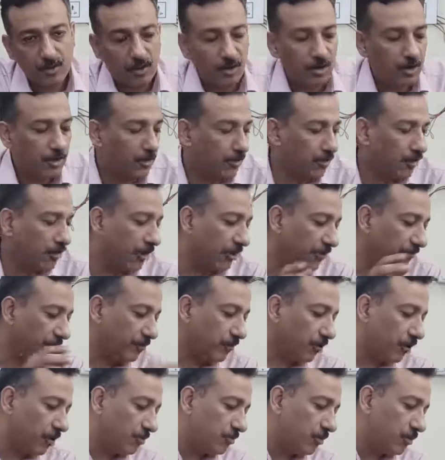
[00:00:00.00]
Or you have
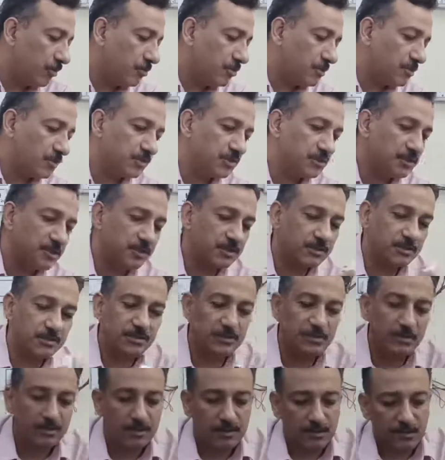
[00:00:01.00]
non-modular
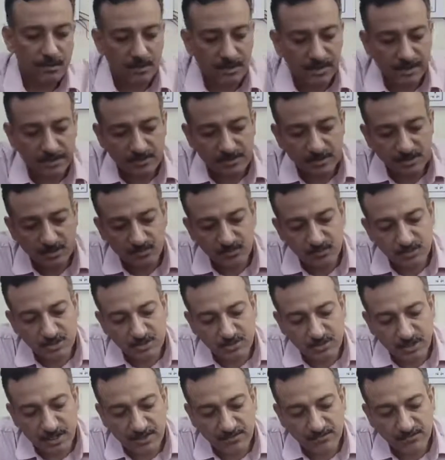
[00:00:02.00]
switches like this which
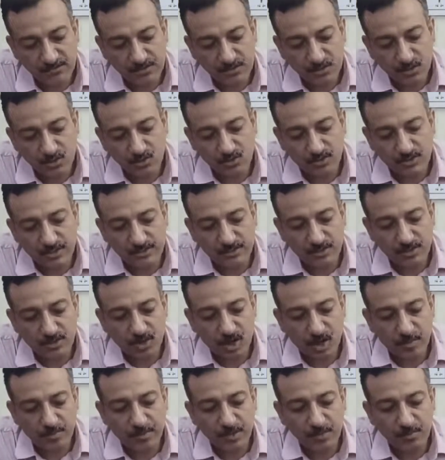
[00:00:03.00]
you have screws at the
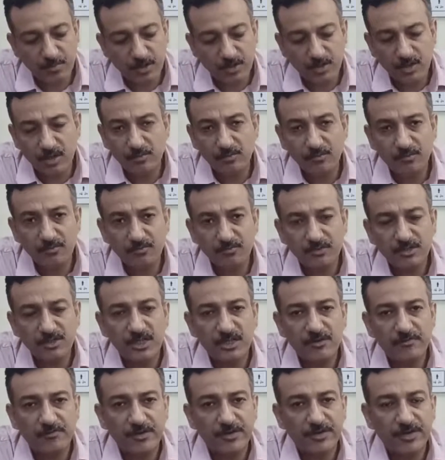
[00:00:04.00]
top and bottom which
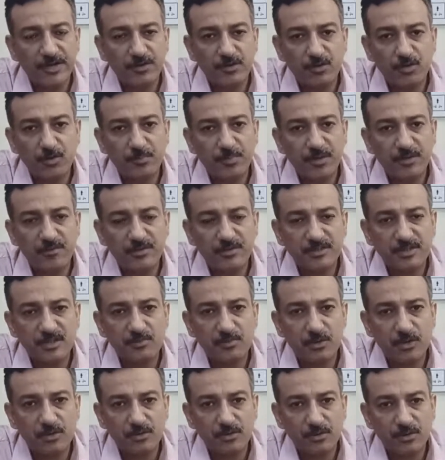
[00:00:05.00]
are fitted to PVC
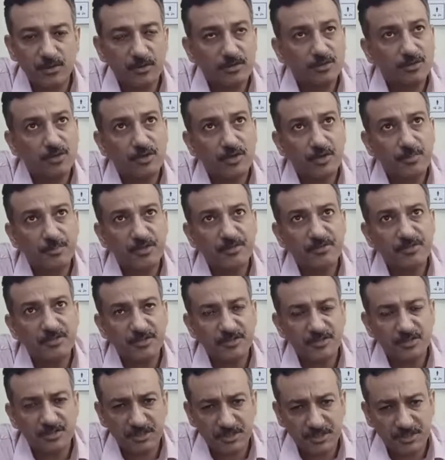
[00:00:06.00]
box, sorry
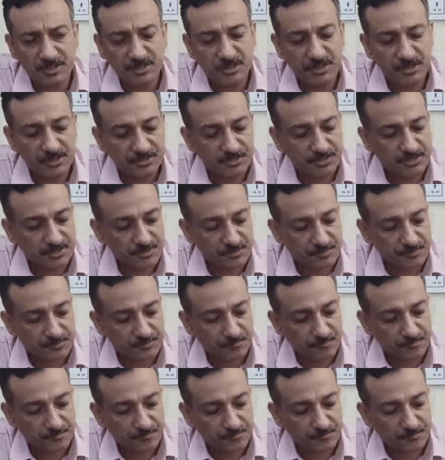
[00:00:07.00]
PVC sheets.